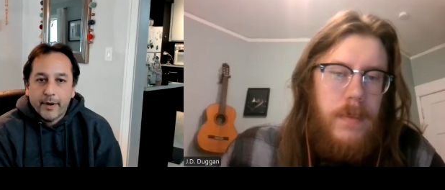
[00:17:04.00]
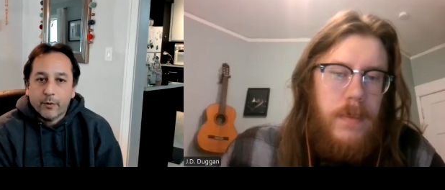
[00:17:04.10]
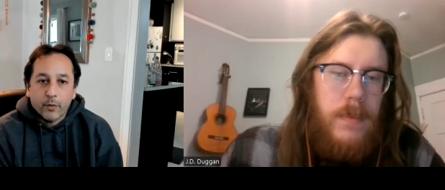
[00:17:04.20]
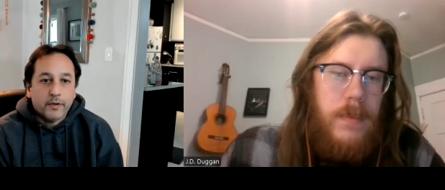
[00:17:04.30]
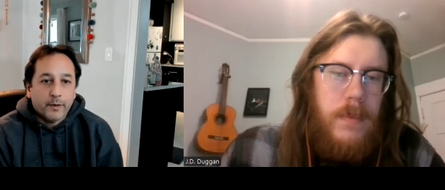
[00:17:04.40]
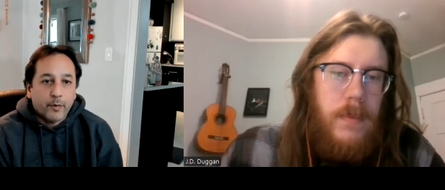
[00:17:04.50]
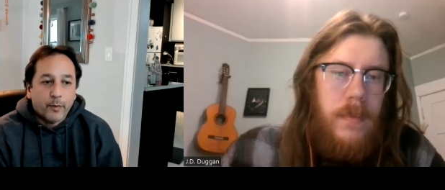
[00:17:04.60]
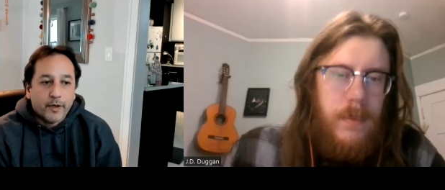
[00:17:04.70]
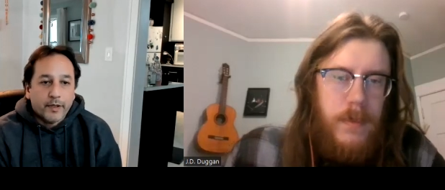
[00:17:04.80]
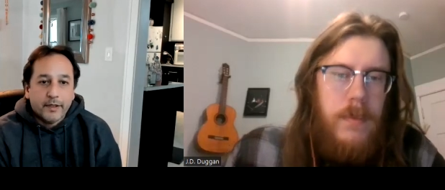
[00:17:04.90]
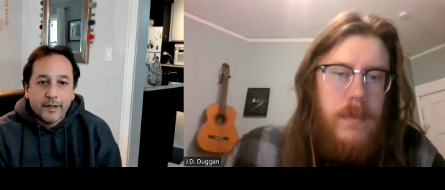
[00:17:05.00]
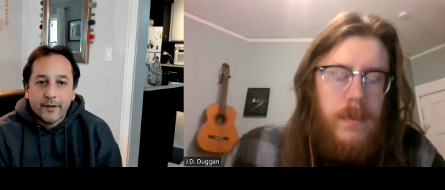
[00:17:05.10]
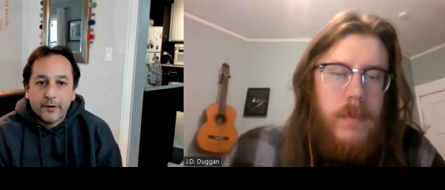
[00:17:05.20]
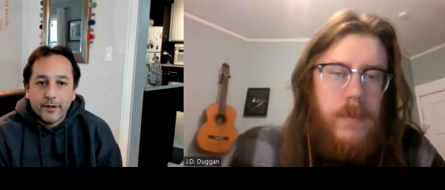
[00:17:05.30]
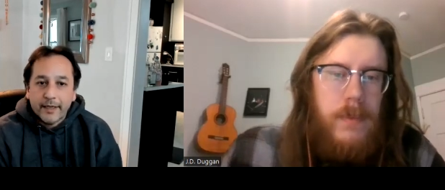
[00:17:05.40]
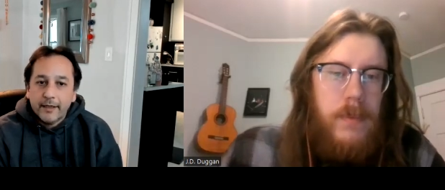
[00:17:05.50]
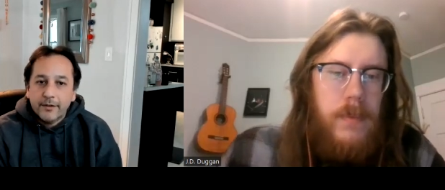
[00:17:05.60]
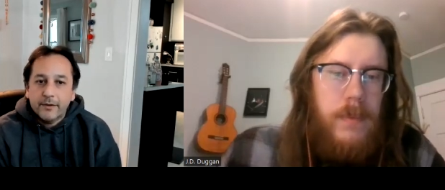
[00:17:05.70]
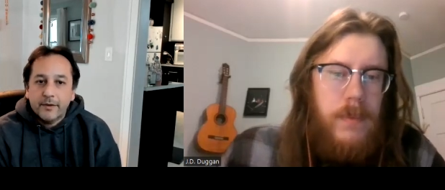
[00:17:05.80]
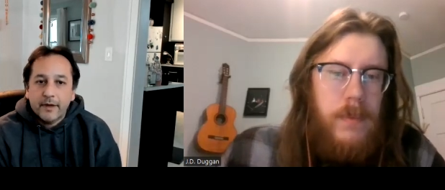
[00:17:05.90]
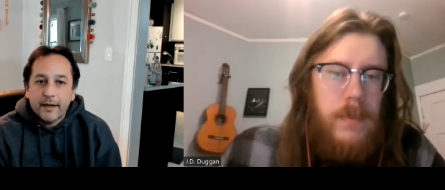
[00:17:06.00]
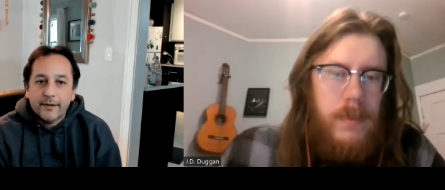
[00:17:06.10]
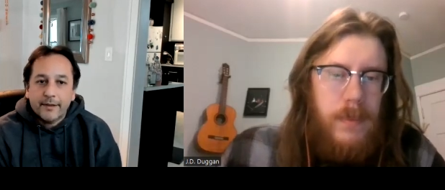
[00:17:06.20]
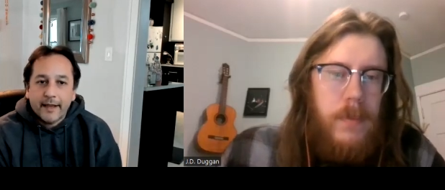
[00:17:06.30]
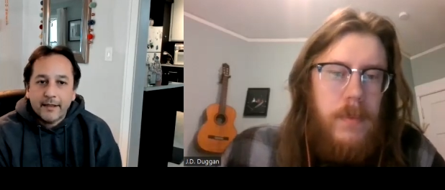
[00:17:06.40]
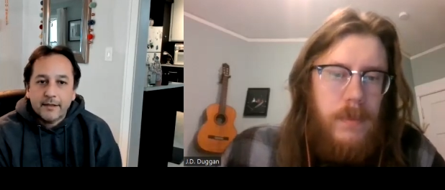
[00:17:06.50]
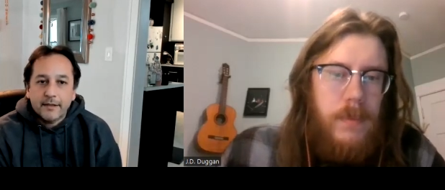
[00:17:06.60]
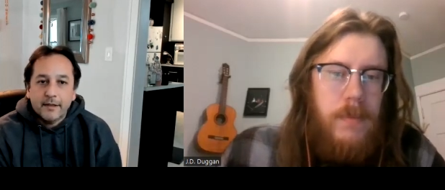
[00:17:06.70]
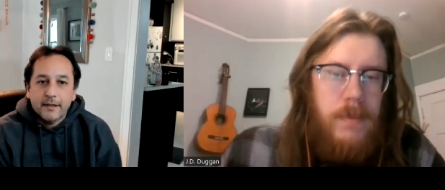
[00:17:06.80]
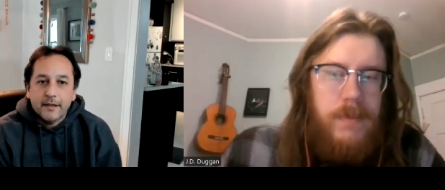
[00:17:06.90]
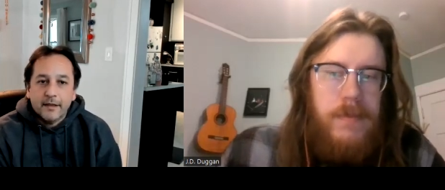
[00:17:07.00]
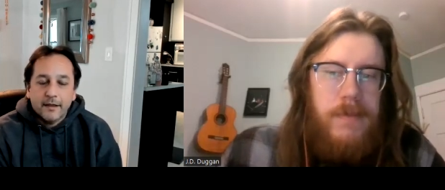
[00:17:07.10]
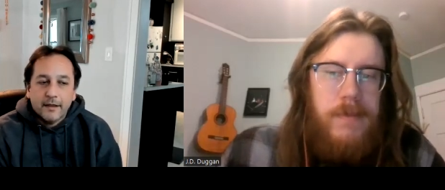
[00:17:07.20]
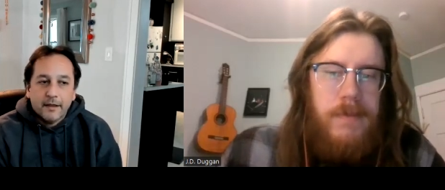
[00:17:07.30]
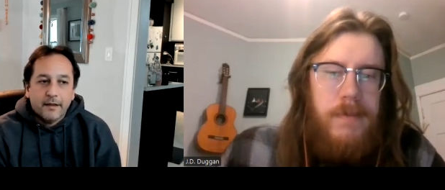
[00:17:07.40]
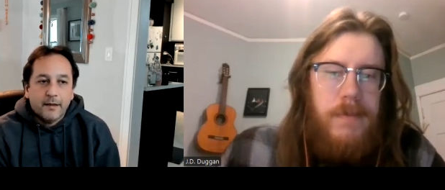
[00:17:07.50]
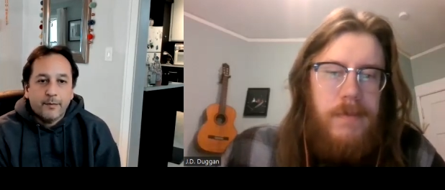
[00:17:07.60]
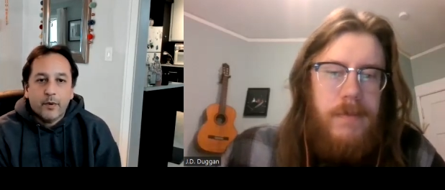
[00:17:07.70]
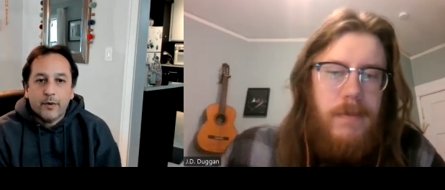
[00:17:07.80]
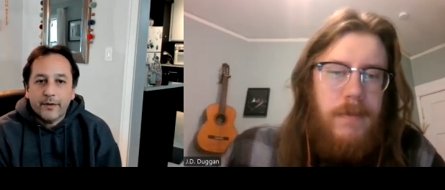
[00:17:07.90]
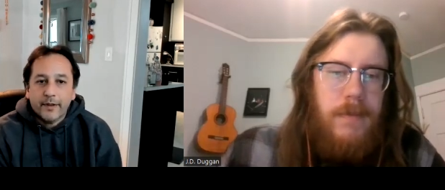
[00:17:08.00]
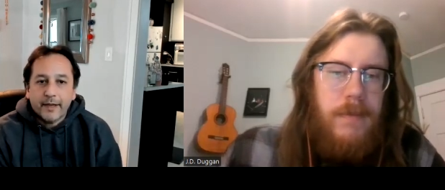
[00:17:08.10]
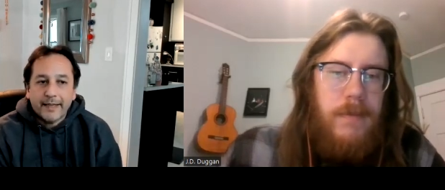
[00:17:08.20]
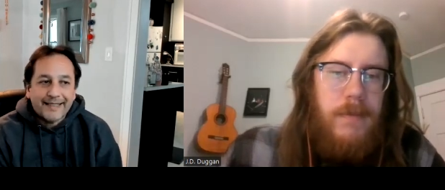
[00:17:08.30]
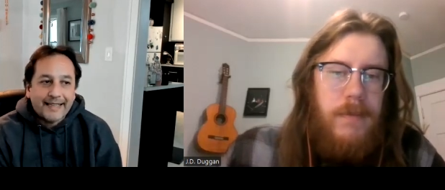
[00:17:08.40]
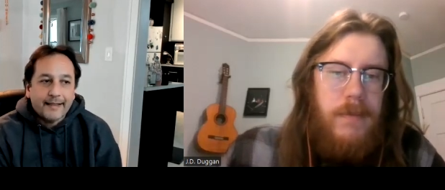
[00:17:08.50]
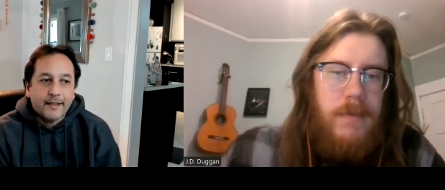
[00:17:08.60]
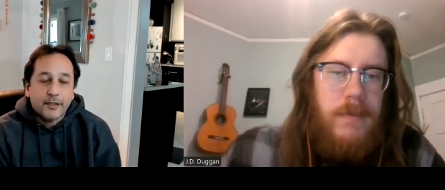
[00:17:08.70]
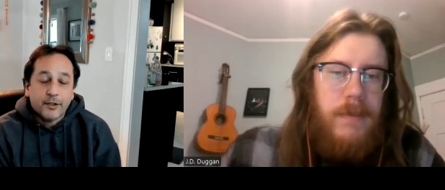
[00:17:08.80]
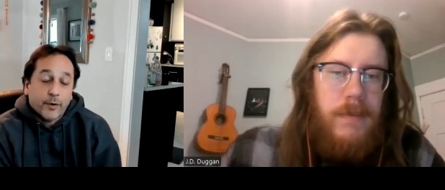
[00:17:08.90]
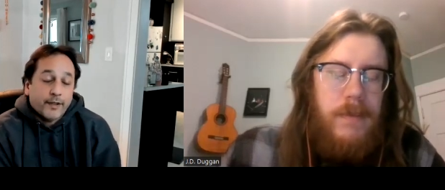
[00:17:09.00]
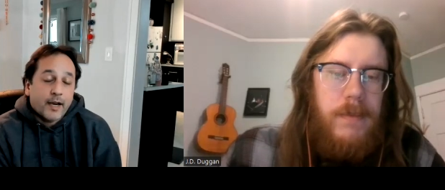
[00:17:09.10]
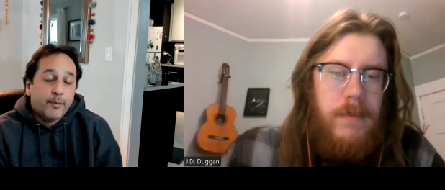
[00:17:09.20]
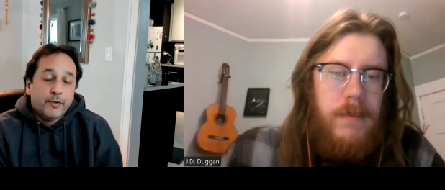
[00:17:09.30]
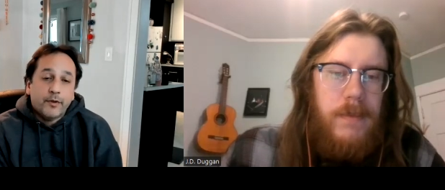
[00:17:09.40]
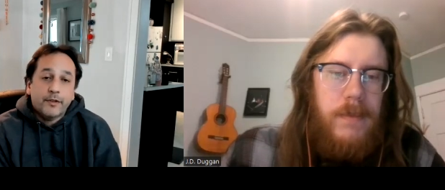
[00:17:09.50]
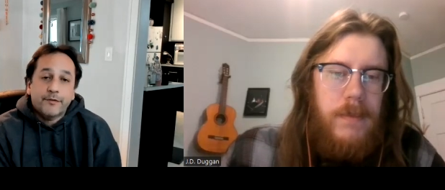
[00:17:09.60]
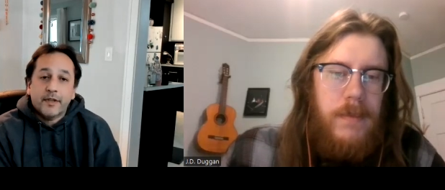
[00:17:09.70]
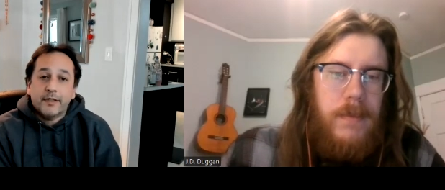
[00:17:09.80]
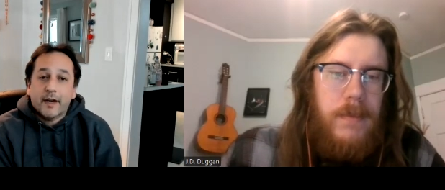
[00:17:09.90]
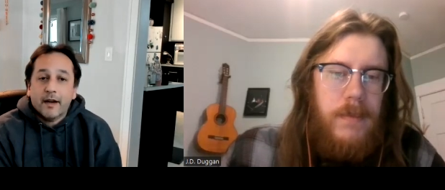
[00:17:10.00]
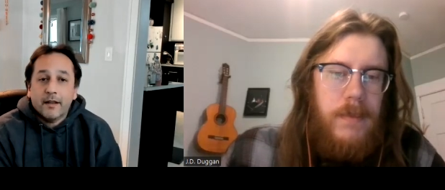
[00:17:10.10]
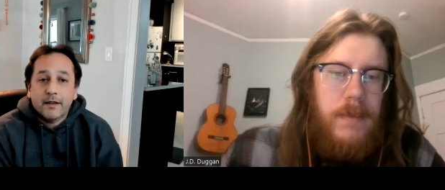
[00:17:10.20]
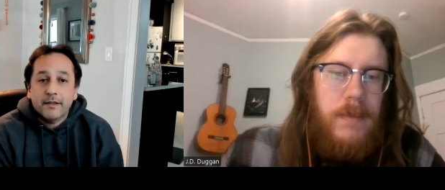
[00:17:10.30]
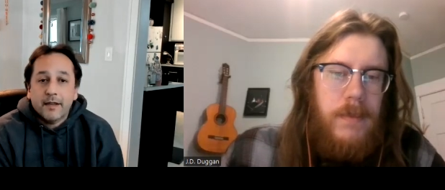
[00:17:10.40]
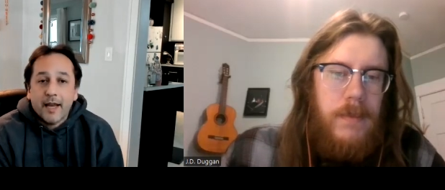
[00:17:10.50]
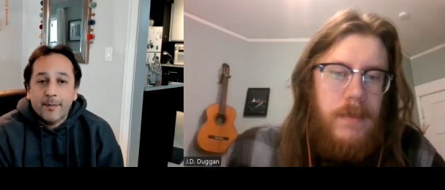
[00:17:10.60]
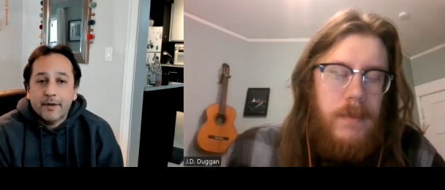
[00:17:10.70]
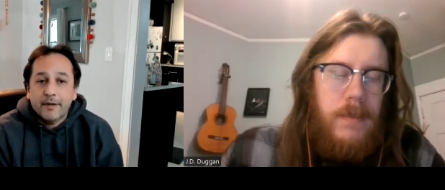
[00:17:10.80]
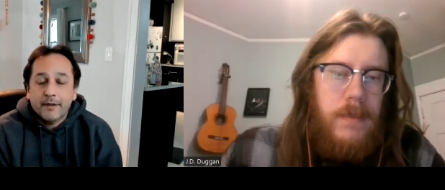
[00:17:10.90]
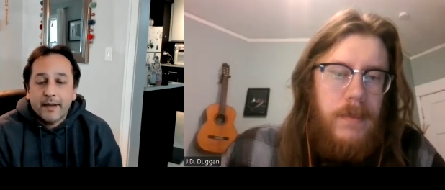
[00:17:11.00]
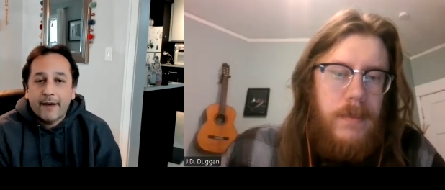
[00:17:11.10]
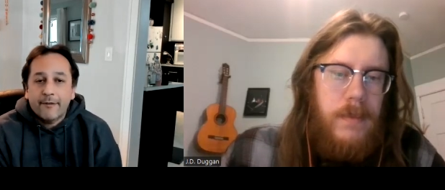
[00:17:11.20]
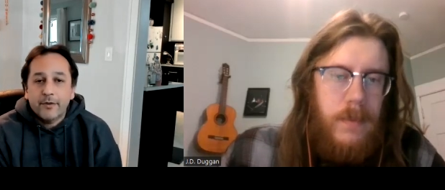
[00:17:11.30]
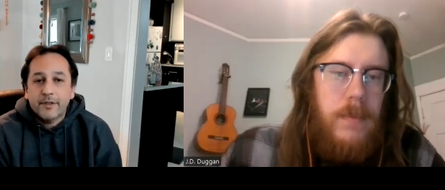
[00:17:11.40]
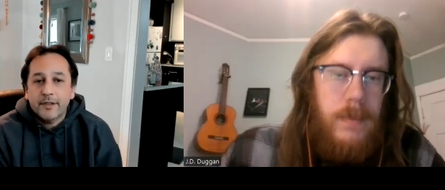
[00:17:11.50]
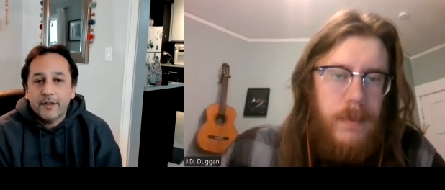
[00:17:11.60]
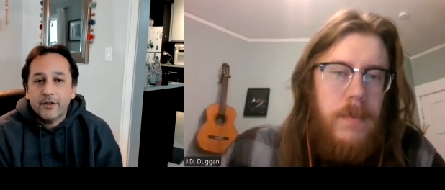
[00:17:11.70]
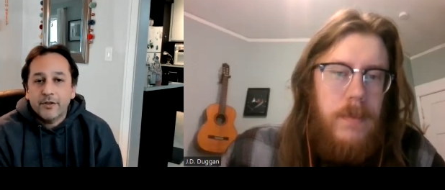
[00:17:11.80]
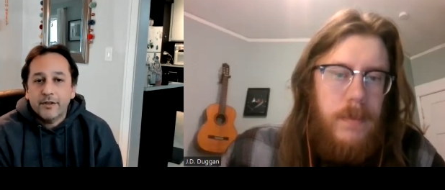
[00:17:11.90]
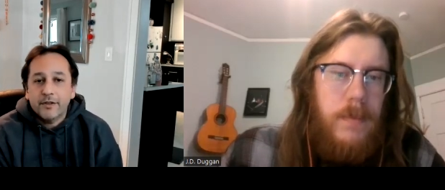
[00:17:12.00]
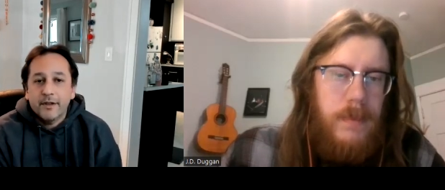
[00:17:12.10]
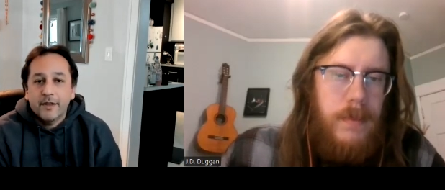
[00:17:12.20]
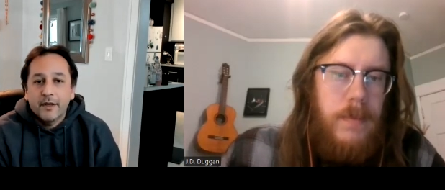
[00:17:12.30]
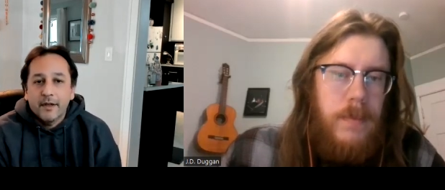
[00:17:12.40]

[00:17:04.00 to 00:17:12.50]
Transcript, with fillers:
Speaker 1: better world that we're working together to get to. I think that's the important thing, and and then to create the opportunities for the dialogues to happen, to have those discussions.